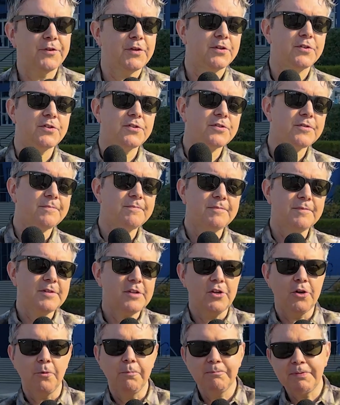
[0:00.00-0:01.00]
there's,
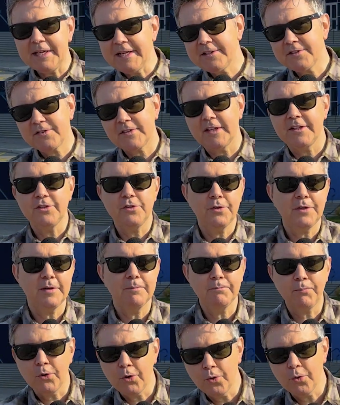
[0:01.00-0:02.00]
you know, beats that you
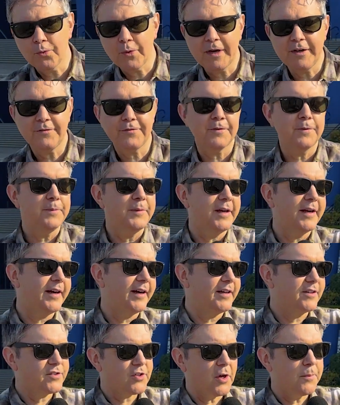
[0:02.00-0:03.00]
can pull right from
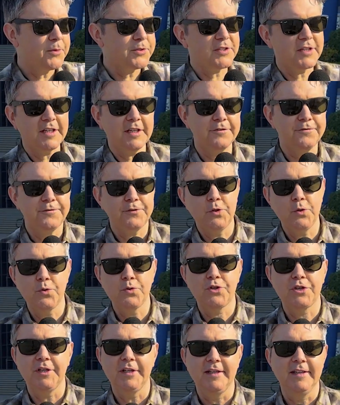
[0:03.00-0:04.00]
there. It's almost like a
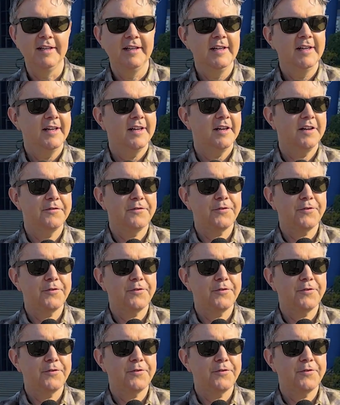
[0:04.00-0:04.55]
fusion of